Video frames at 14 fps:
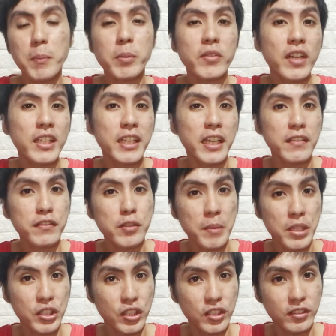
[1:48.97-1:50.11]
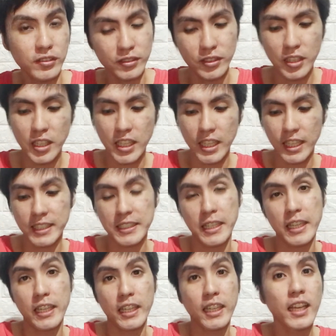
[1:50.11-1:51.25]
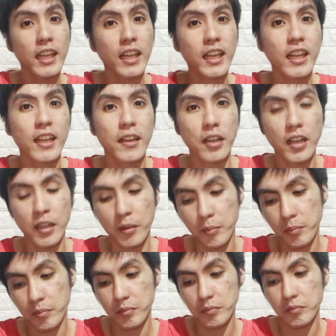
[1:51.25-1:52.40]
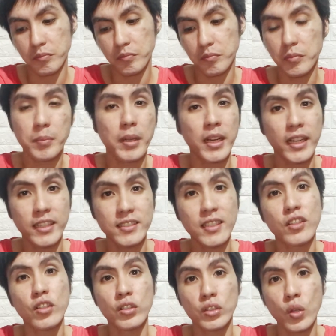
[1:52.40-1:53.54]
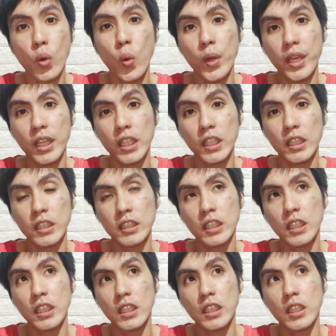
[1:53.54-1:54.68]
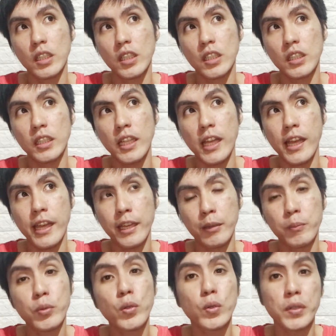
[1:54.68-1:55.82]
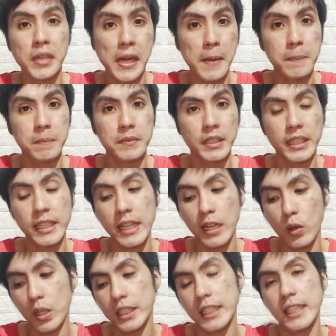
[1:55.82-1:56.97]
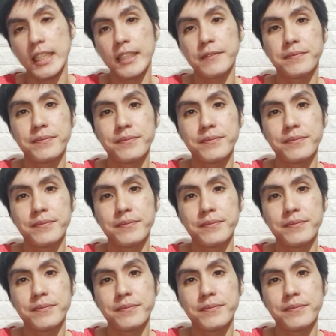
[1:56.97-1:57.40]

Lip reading: provide ng information kasi parang it's an ongoing like program na ginagawa nila.